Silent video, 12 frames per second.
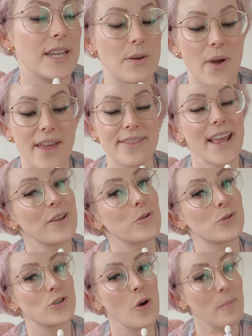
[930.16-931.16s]
Anyway, thank
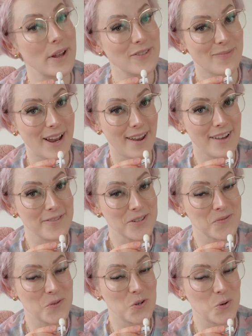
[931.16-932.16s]
you so much, my
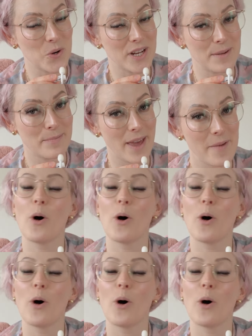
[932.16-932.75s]
loves, for joining me